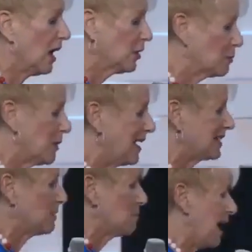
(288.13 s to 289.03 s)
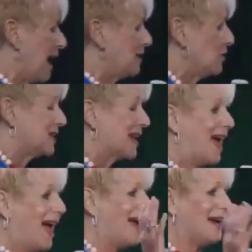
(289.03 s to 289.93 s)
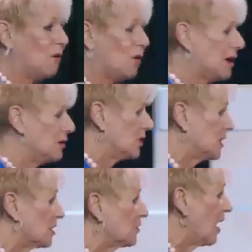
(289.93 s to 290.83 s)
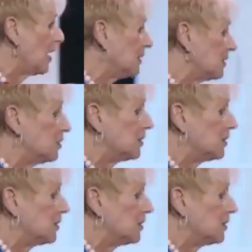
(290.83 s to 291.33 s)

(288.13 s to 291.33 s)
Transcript: and you pass them by and you say, hi, how are you? And she goes, fine. You're